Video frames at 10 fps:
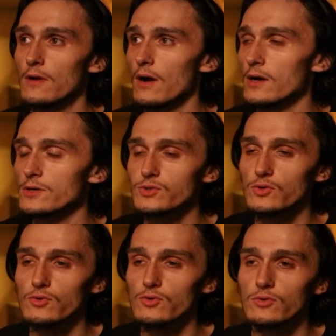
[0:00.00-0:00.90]

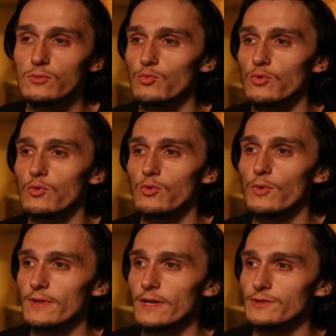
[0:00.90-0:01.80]
So we'll wait for that to
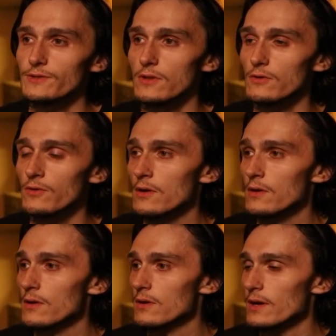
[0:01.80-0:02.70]
load,
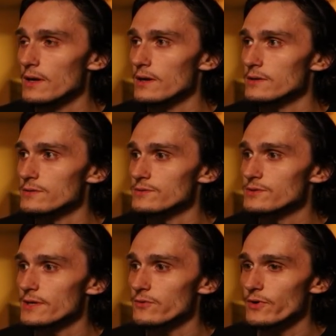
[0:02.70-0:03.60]
and
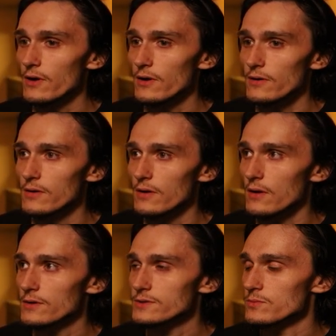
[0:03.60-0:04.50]
here we are.
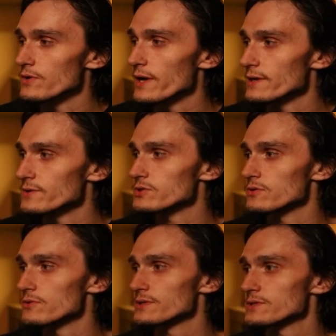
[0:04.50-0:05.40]
Awesome. Okay, so
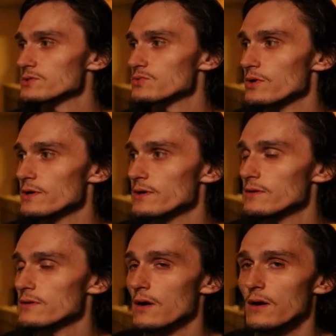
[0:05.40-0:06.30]
this is what
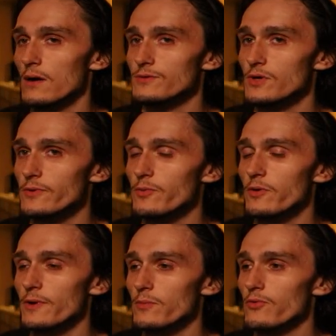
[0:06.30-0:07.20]
Adobe
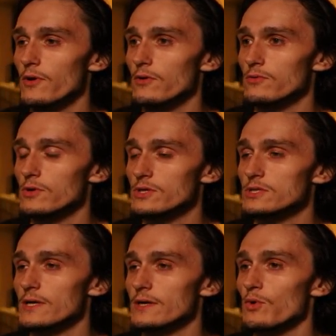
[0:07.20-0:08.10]
Premiere Pro looks
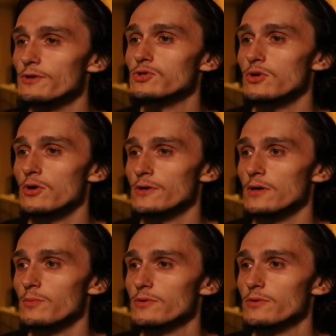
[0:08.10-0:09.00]
like when you start
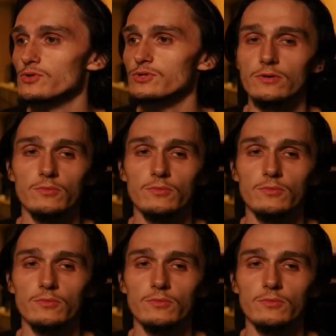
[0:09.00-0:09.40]
up just a